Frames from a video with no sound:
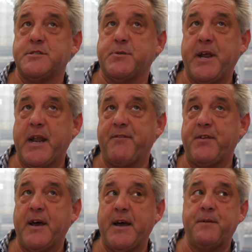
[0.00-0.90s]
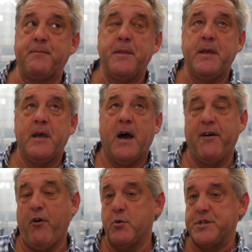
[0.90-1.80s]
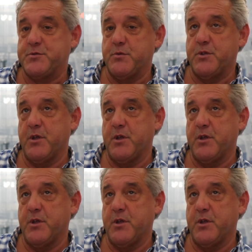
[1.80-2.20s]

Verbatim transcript: 2011, and I've always,